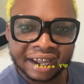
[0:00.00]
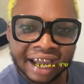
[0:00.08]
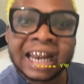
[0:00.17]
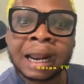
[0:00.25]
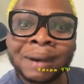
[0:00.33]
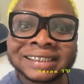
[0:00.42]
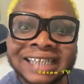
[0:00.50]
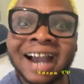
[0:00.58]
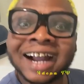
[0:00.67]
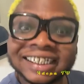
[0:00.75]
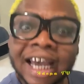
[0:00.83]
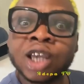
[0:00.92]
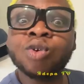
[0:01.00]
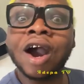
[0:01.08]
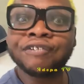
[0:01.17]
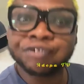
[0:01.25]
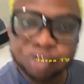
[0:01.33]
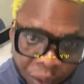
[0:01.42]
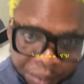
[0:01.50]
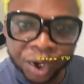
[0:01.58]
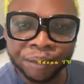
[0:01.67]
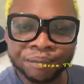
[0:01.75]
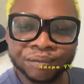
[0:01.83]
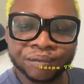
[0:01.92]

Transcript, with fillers: Eno me say aka say you were a fool biom.